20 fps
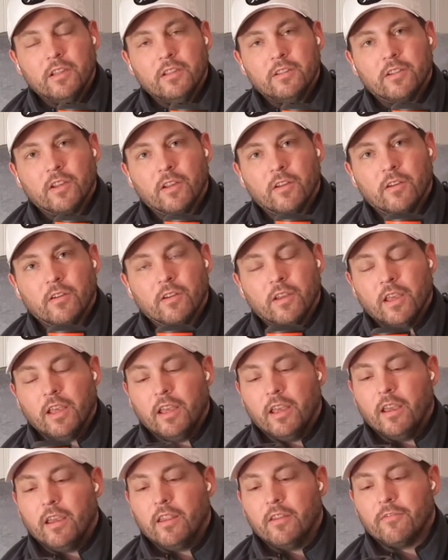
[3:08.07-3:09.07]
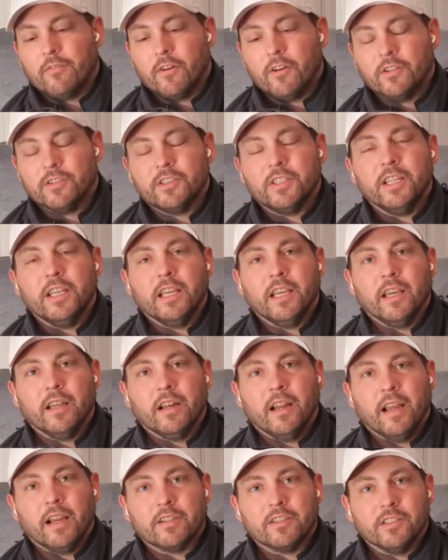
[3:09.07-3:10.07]
so the first tee,
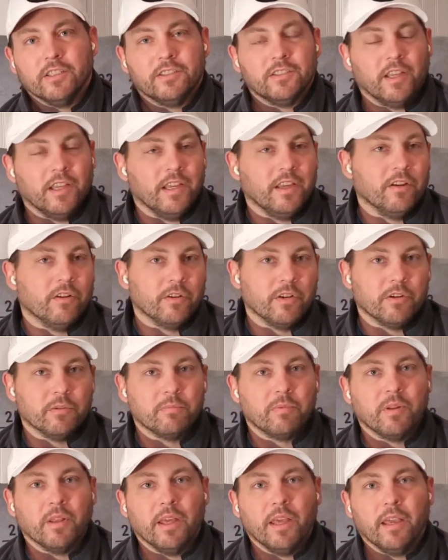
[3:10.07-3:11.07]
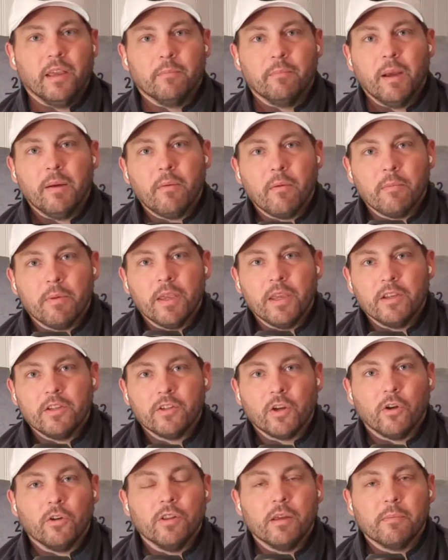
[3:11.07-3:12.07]
it'll actually say, you know, you're playing Pebble
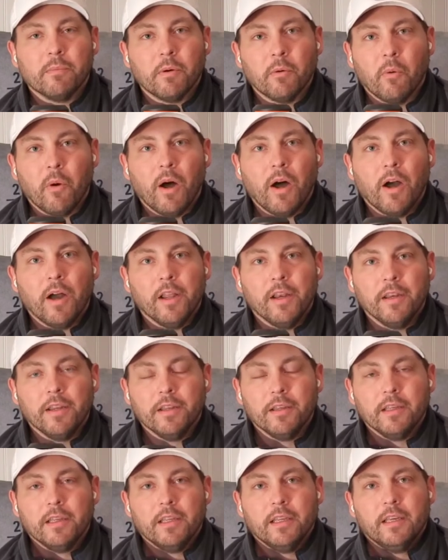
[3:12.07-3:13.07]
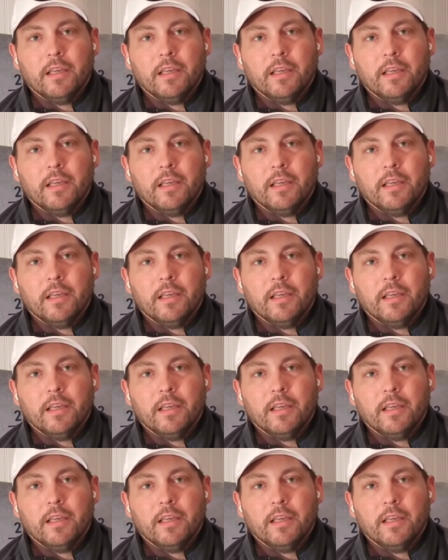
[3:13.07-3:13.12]
Beach, hole number one,